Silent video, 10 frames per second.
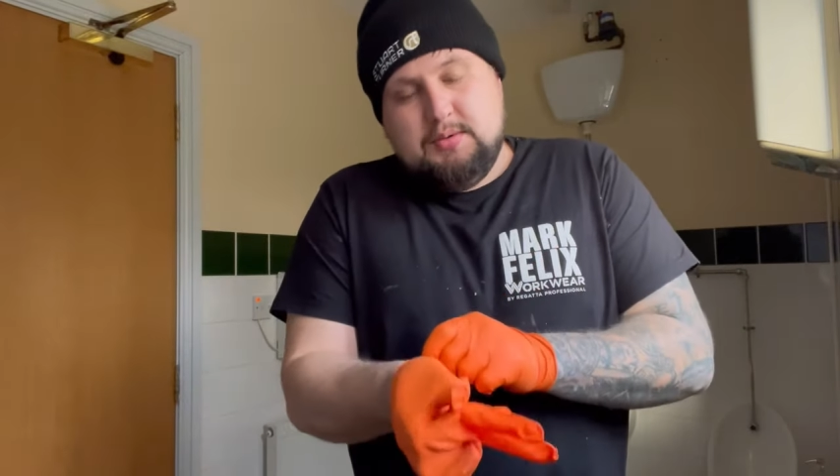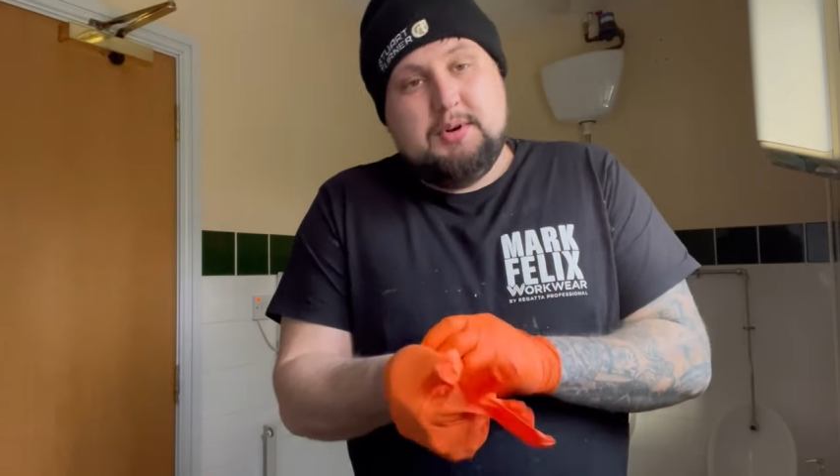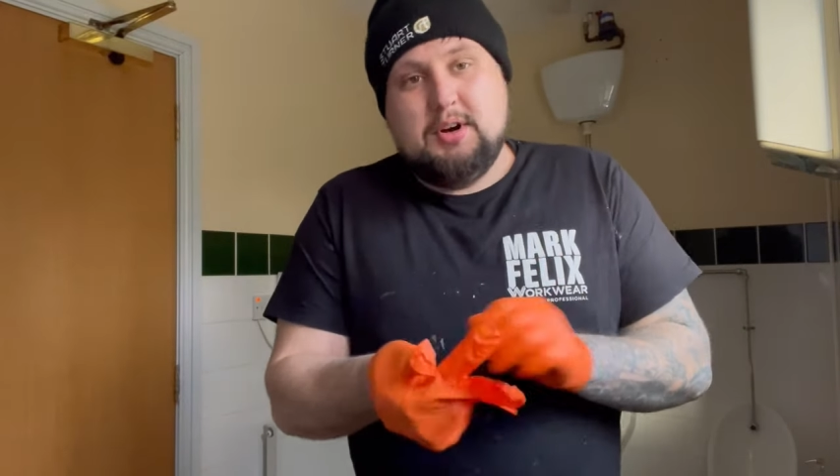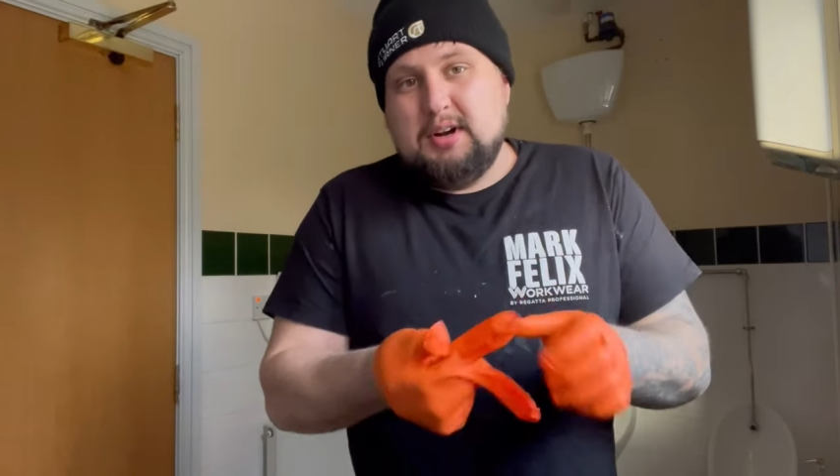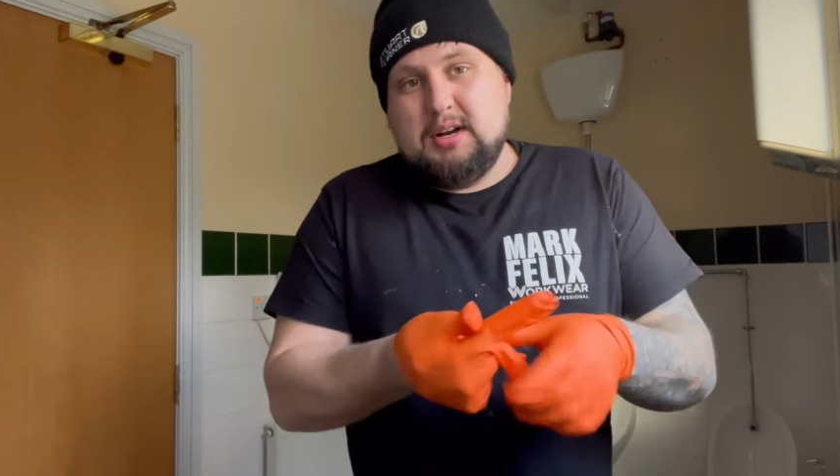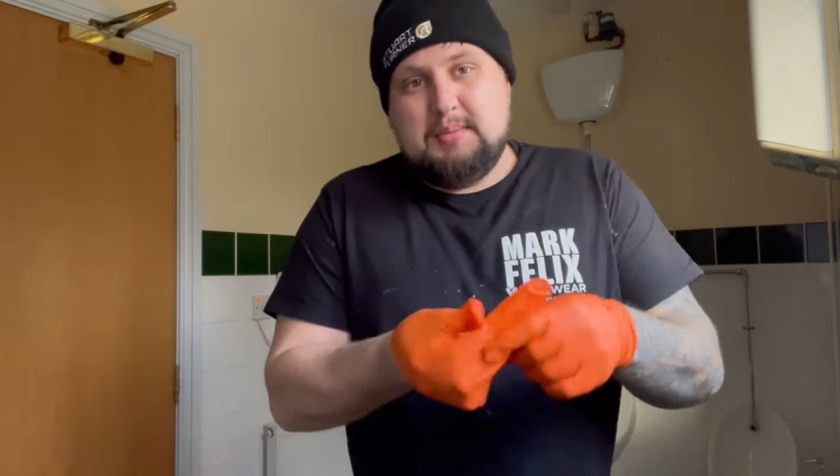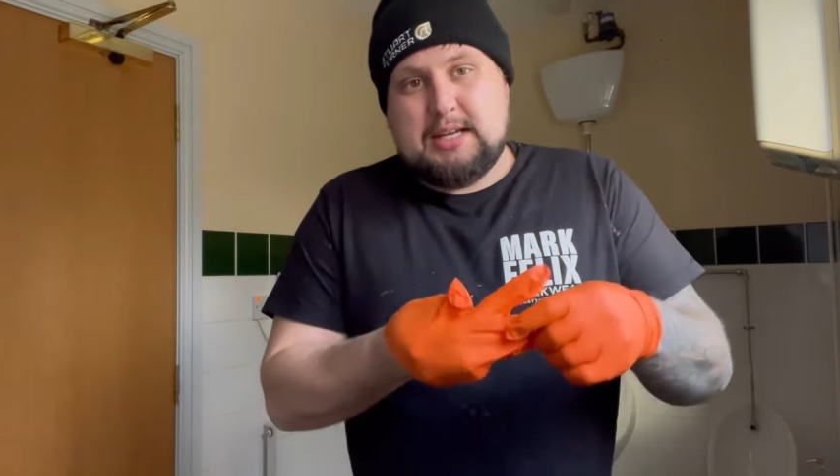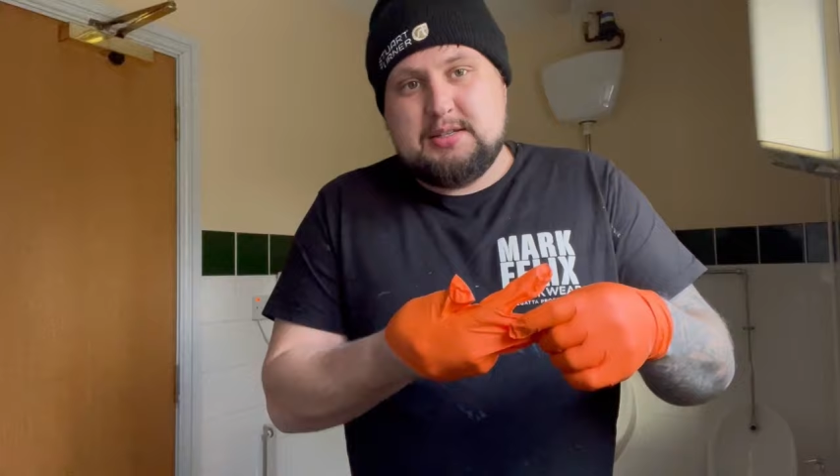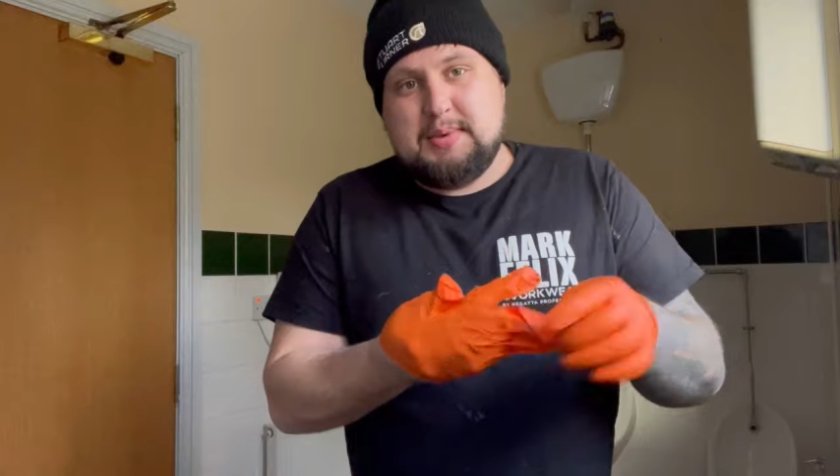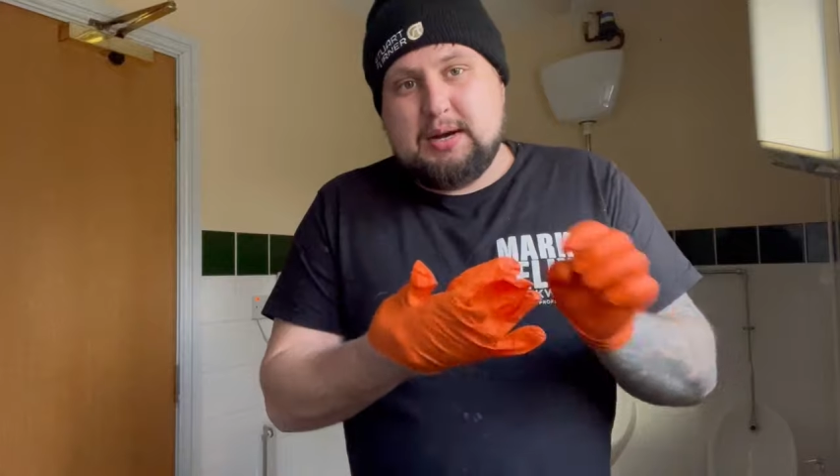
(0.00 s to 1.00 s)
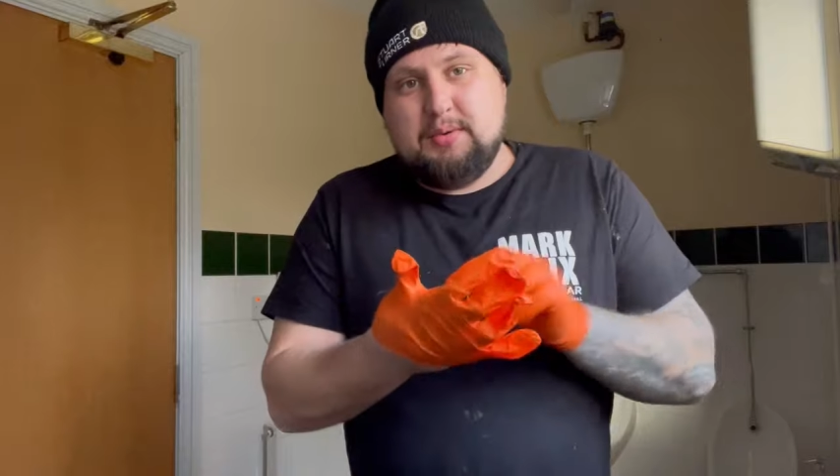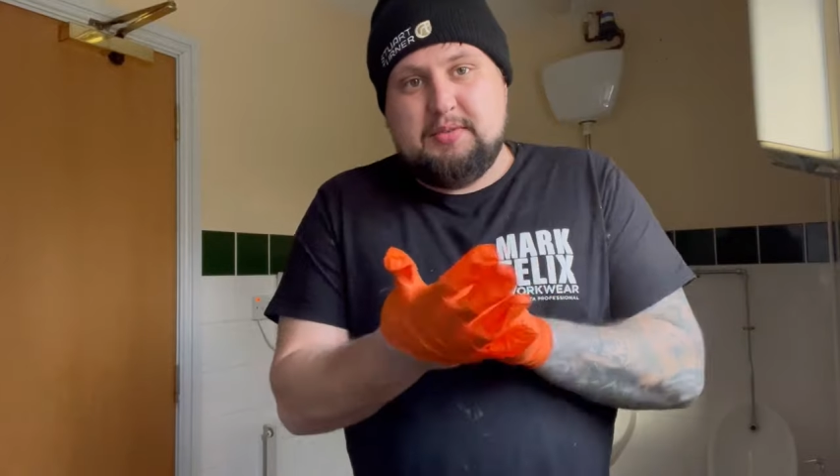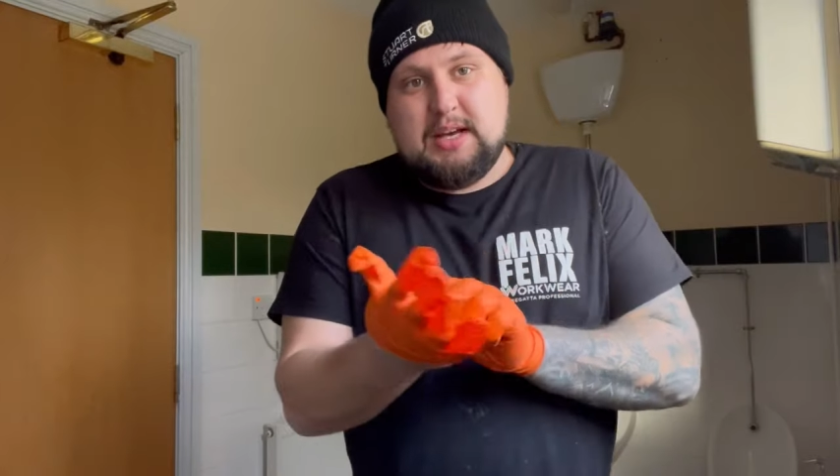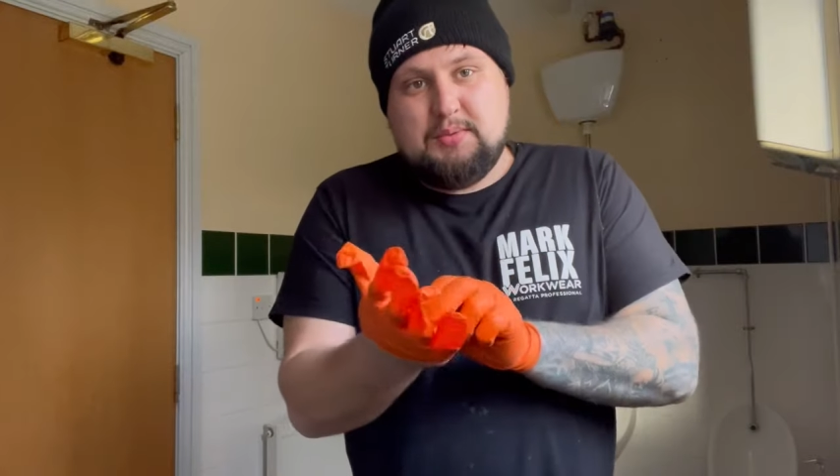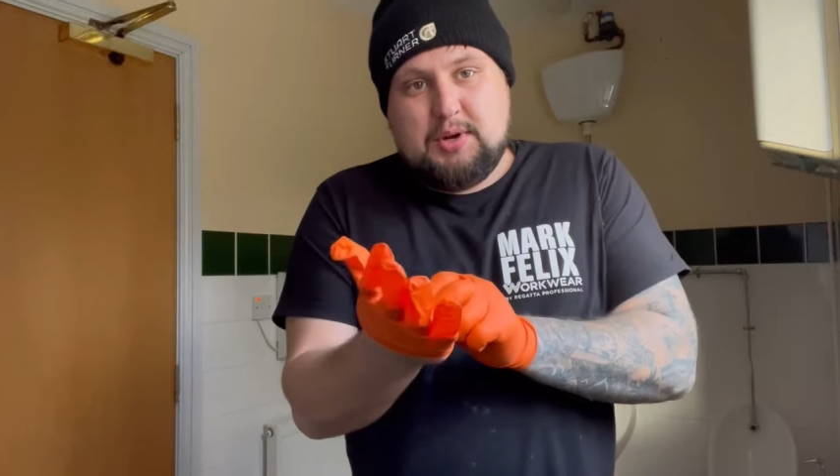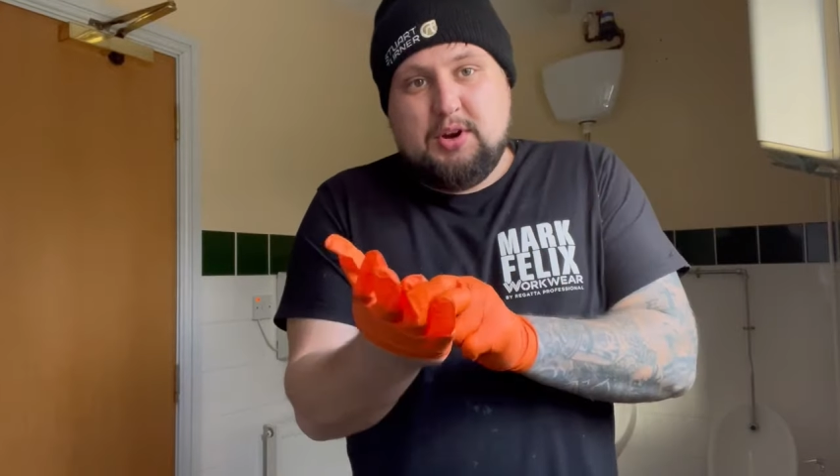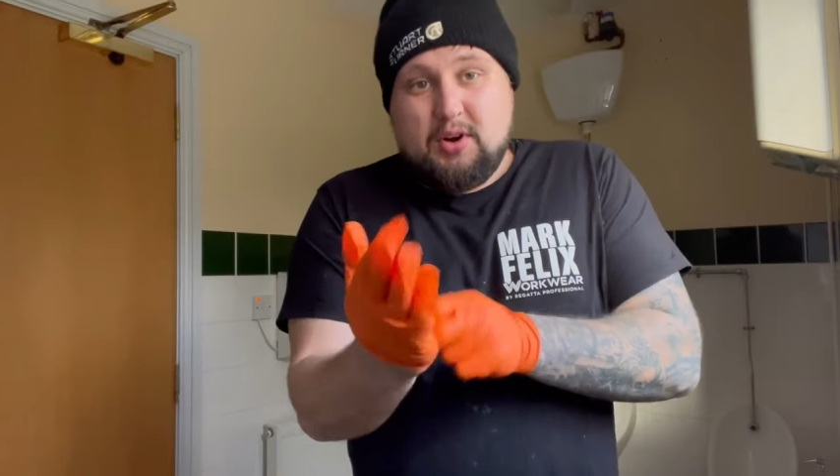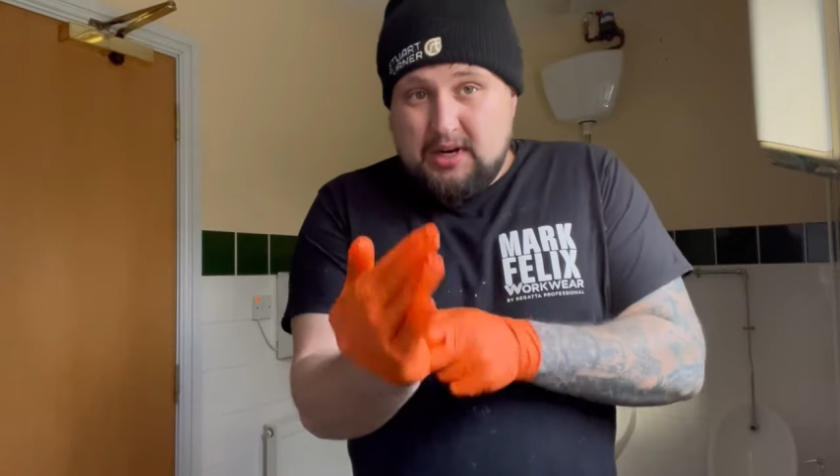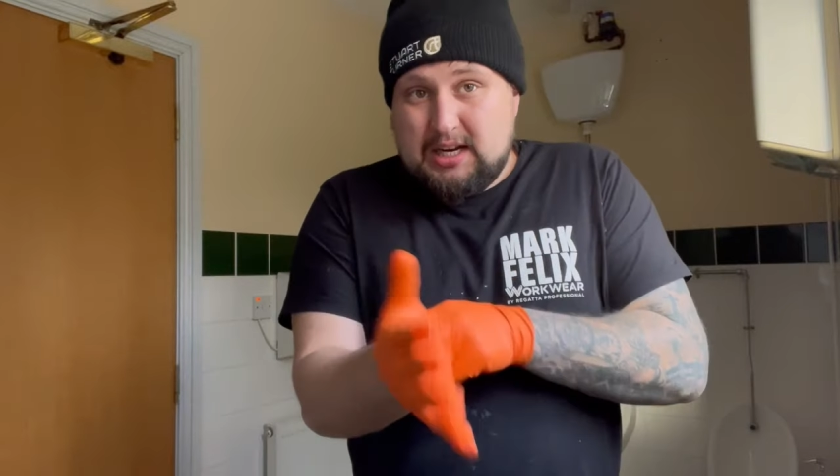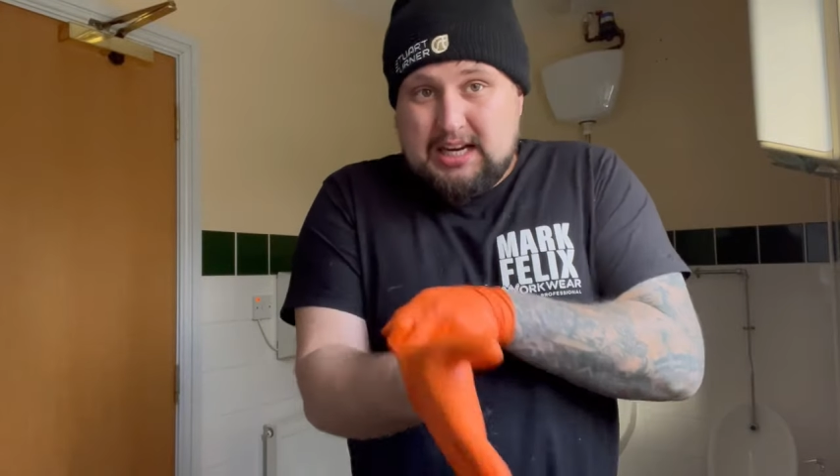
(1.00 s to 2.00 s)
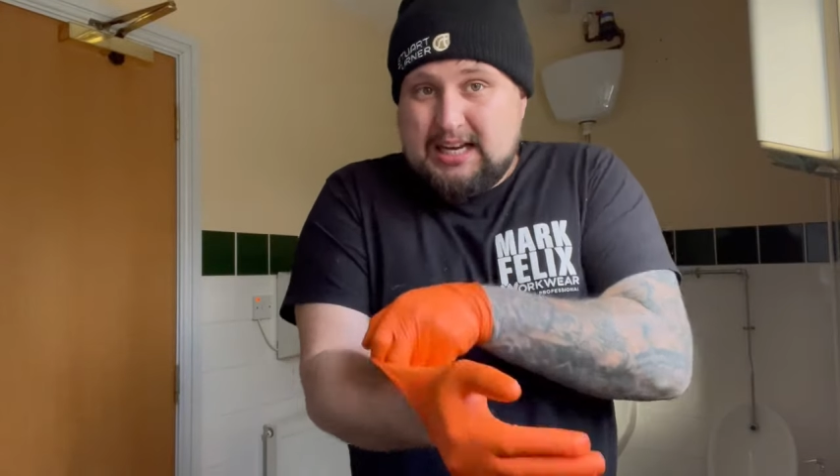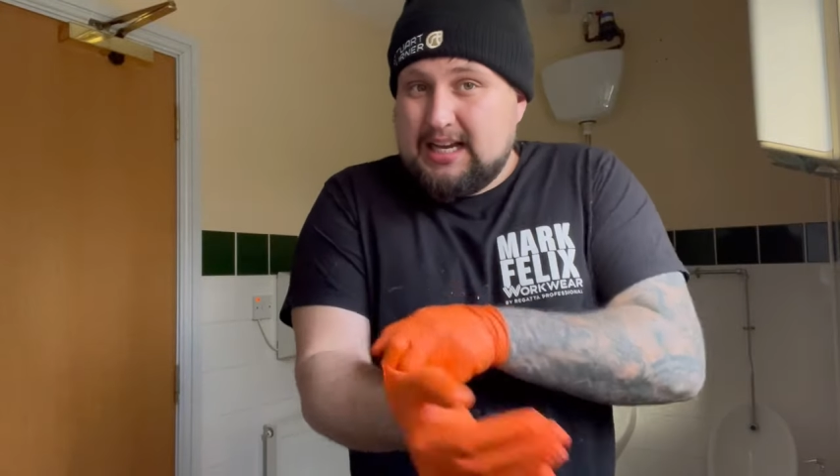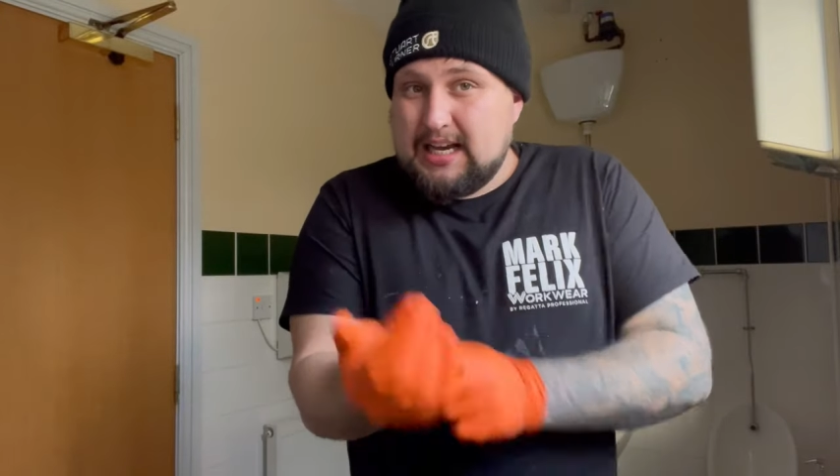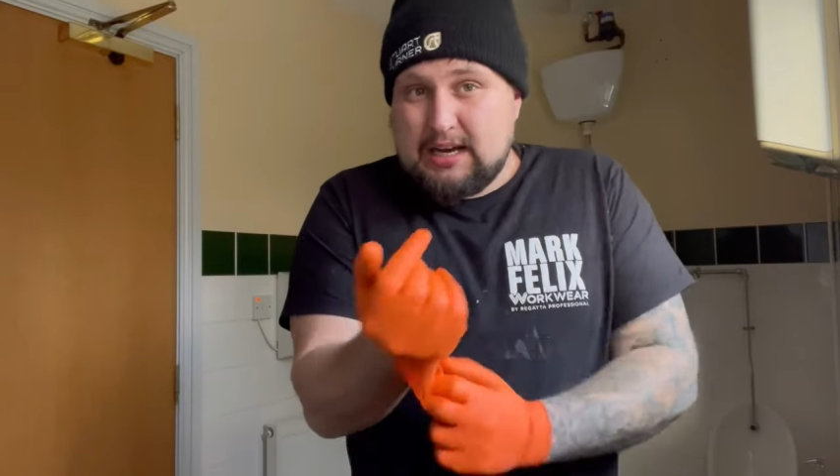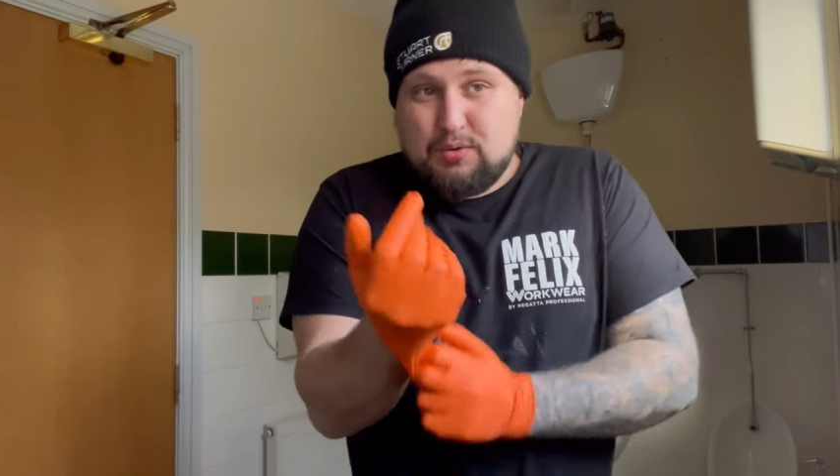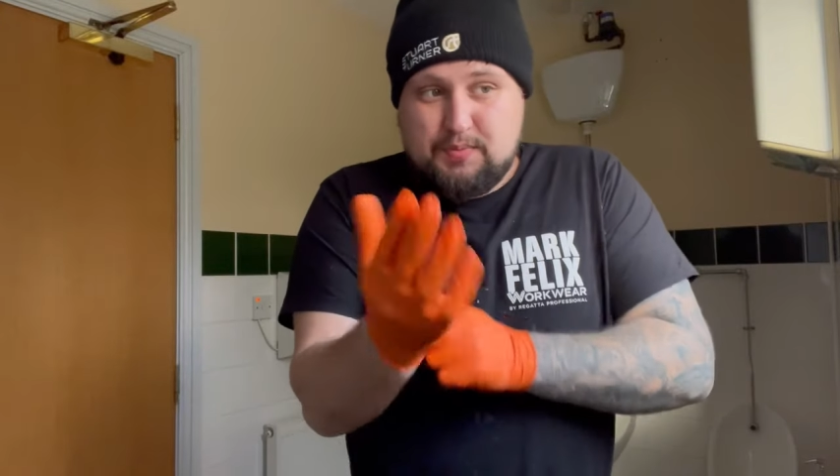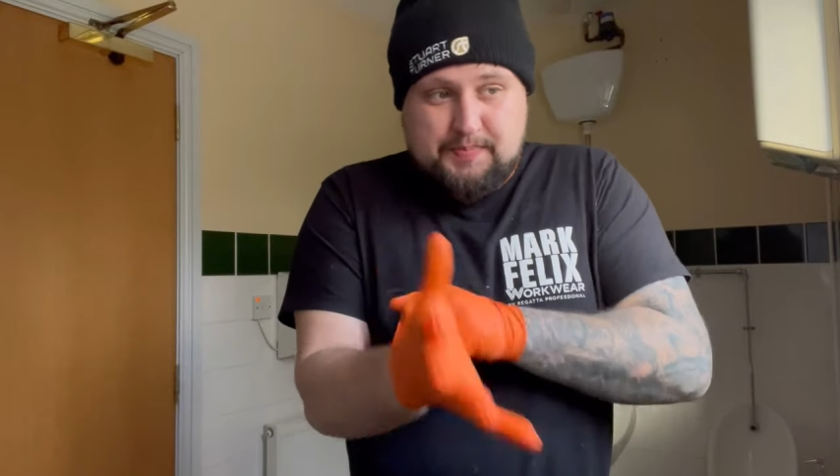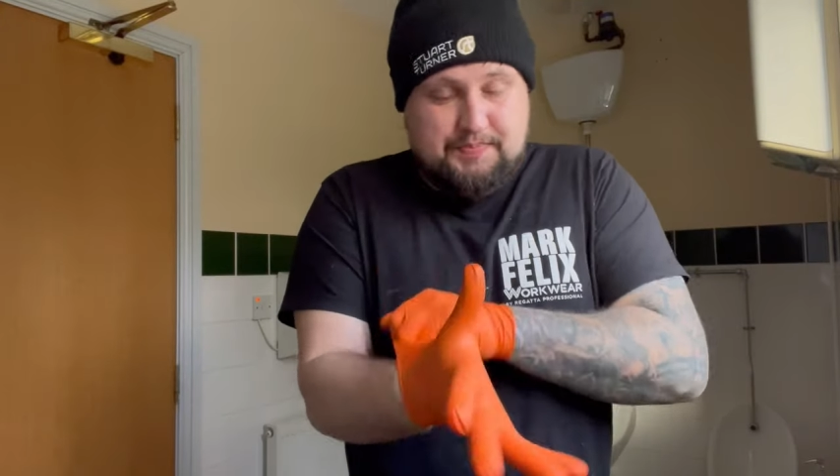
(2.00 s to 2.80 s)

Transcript: not going to mess about with it. We're not going to clean it out.